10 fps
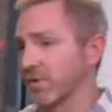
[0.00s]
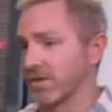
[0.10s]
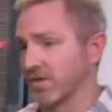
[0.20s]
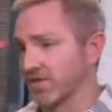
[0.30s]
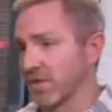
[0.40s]

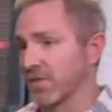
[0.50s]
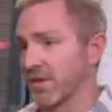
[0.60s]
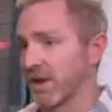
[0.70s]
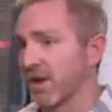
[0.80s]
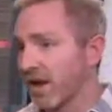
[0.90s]
which is
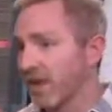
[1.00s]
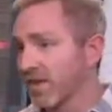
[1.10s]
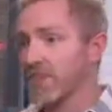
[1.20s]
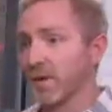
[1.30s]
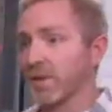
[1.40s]
something that I
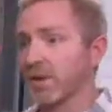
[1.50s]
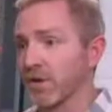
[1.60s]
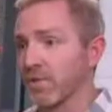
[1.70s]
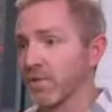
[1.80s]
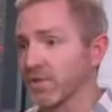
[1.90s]
think BlackBerry can
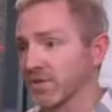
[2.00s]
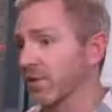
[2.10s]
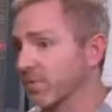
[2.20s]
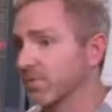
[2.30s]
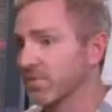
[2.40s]
look forward to